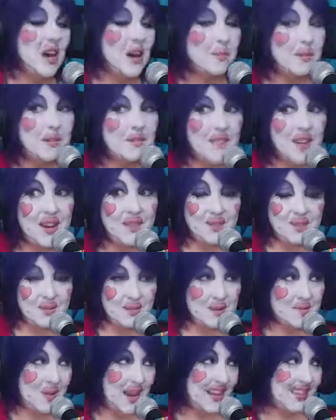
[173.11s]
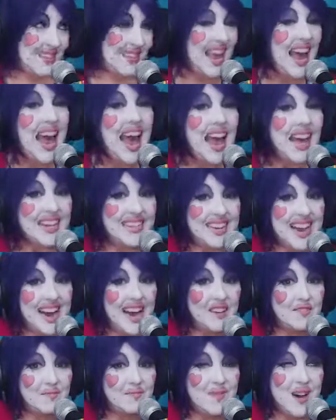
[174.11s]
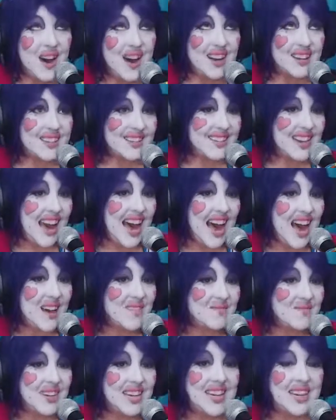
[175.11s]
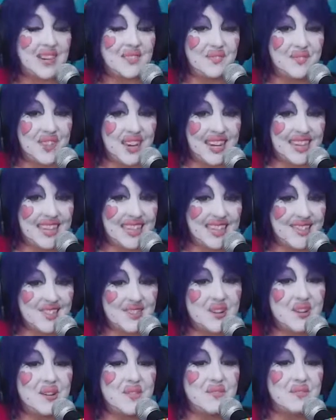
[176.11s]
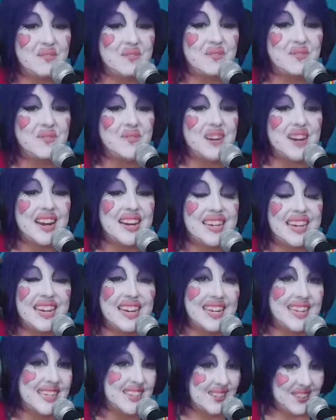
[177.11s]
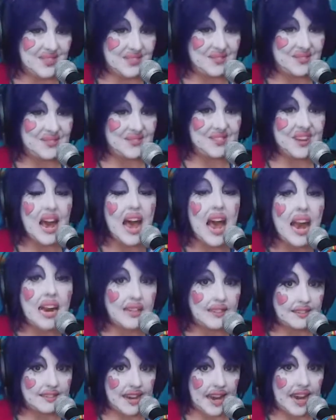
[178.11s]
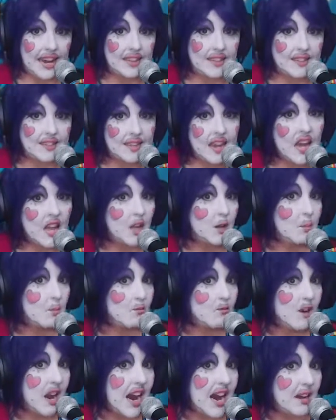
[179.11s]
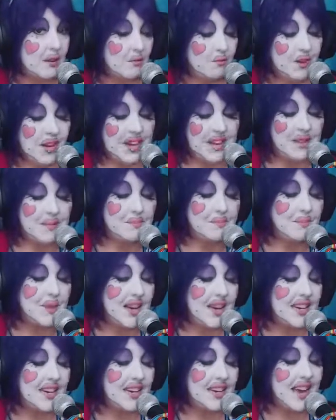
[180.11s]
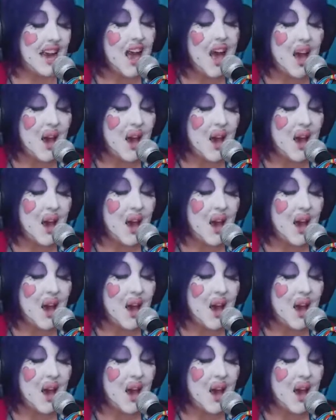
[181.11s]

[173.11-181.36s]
My favorite robots. Daft Punk's got me feeling so free. Tonight, dance, celebrate with me.